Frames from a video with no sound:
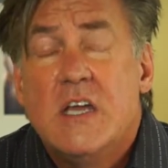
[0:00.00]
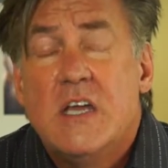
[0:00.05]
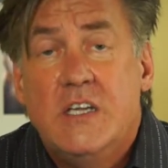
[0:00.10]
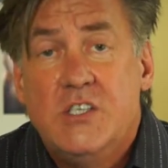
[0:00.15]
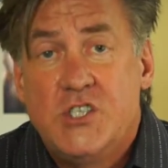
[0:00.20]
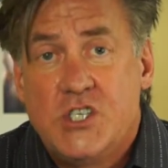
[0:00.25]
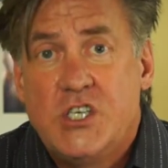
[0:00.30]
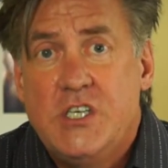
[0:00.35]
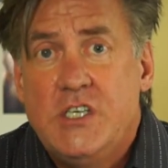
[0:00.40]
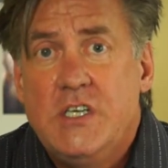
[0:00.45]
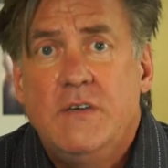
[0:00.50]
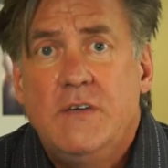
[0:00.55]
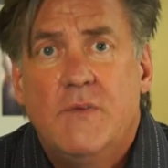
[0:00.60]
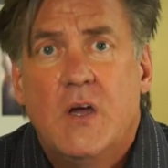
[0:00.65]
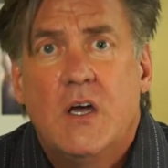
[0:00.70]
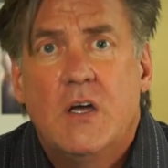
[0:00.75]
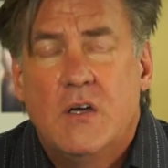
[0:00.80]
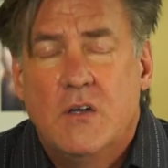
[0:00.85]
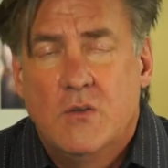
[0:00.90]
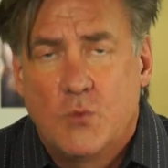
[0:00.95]
And
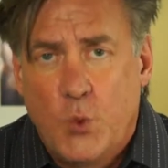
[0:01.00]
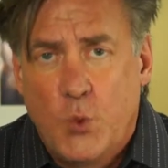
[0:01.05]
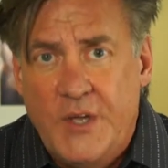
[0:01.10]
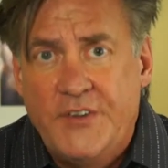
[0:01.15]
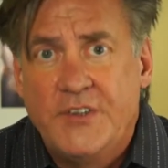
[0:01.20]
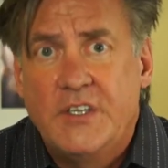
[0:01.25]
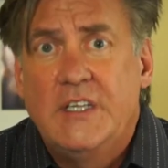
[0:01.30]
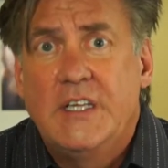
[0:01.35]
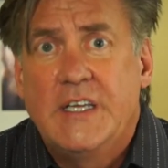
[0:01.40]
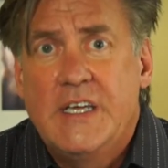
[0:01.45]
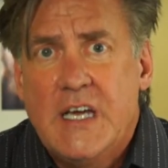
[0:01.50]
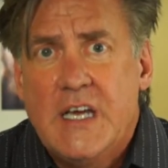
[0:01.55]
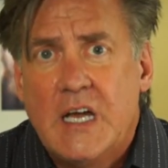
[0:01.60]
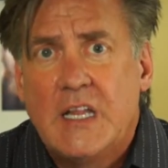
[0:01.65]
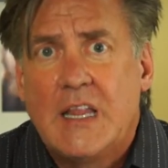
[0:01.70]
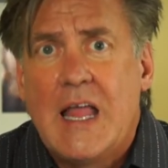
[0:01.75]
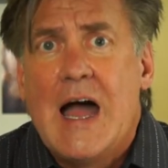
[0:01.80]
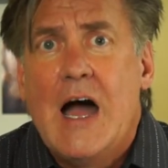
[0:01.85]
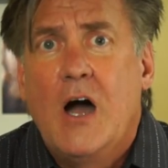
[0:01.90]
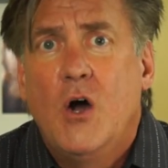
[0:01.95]
she willingly
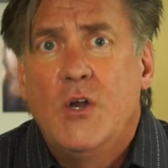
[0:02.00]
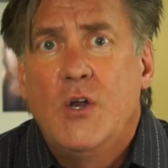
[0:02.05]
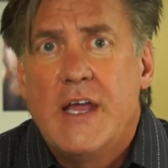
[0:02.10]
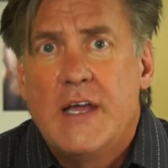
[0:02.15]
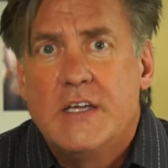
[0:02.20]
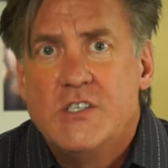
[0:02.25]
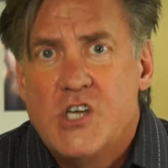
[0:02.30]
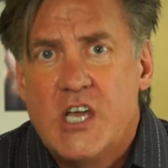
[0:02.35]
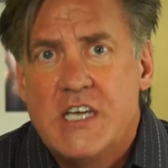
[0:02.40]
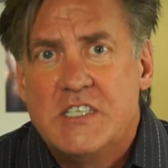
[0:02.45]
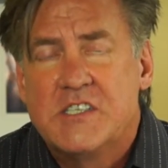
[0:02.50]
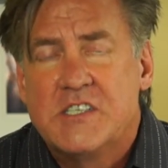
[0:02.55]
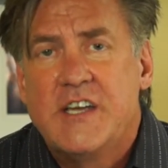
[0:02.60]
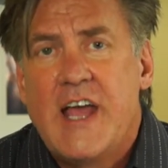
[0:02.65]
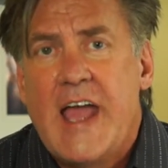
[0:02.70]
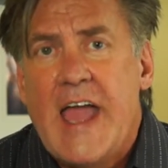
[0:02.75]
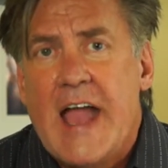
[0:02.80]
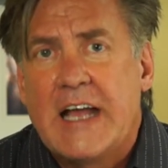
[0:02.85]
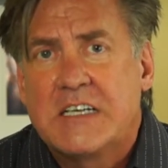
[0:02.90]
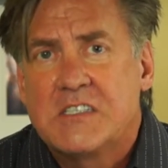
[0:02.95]
allowed
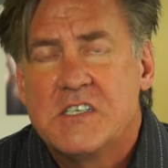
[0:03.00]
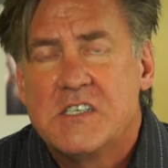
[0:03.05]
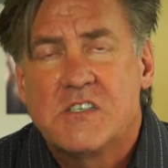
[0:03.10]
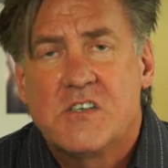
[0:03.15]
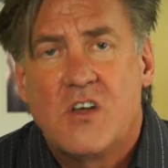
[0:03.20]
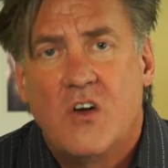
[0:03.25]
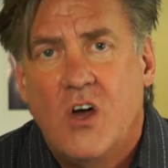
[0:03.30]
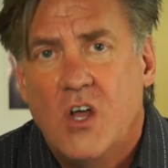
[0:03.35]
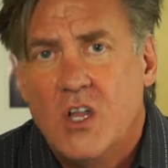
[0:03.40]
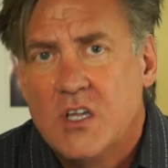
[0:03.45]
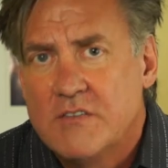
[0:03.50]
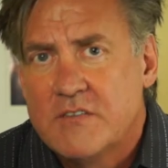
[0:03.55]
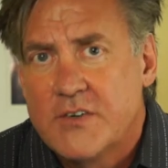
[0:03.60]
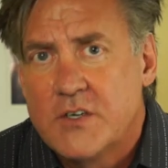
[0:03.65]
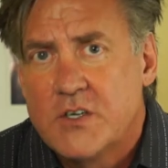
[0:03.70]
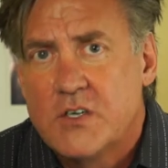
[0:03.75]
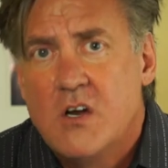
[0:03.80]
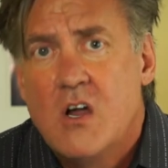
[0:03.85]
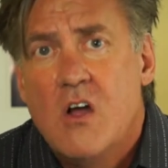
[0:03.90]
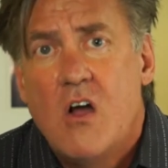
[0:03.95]
Jason access to all of
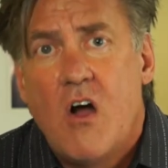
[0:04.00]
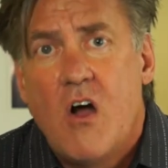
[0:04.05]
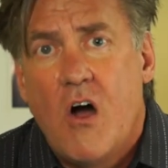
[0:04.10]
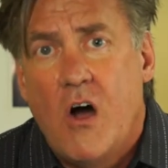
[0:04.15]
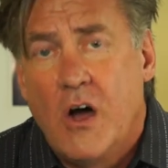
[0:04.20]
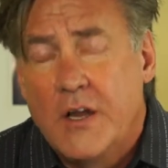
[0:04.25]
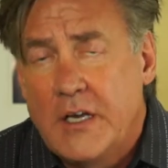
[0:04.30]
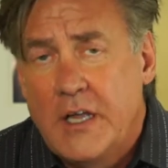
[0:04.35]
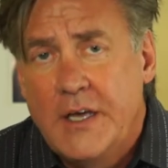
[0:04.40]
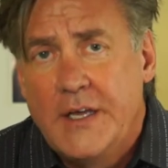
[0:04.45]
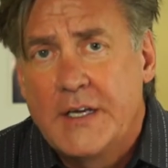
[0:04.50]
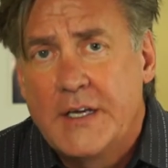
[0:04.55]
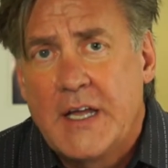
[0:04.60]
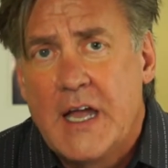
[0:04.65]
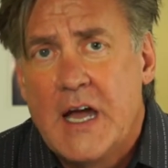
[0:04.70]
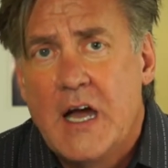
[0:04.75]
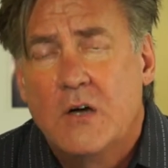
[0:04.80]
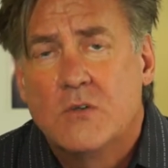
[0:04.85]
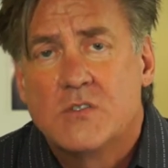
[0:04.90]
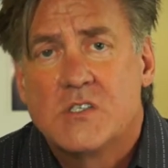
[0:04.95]
her online
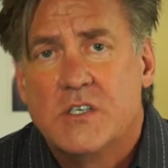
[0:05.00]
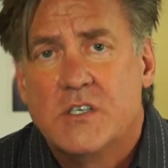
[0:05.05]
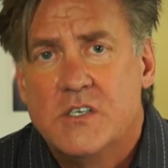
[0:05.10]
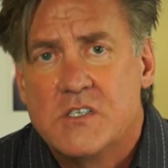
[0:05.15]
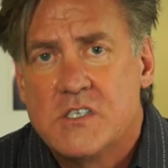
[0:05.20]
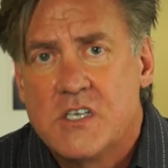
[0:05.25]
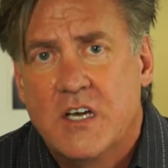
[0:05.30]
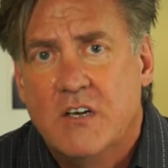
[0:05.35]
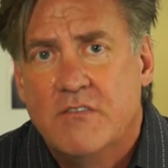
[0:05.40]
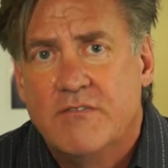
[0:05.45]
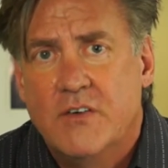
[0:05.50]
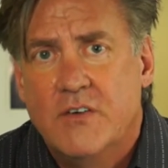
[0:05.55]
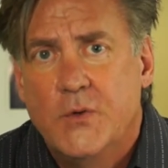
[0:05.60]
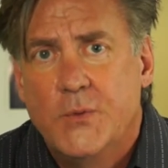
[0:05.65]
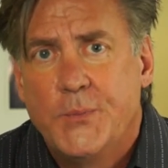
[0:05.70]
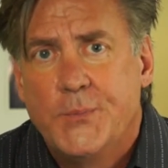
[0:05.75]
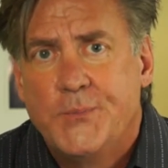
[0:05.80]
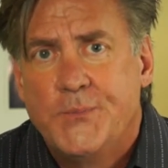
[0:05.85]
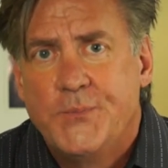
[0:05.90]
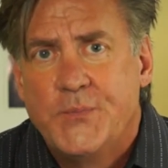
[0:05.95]
accounts and her cell
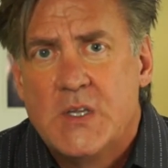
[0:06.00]
phone.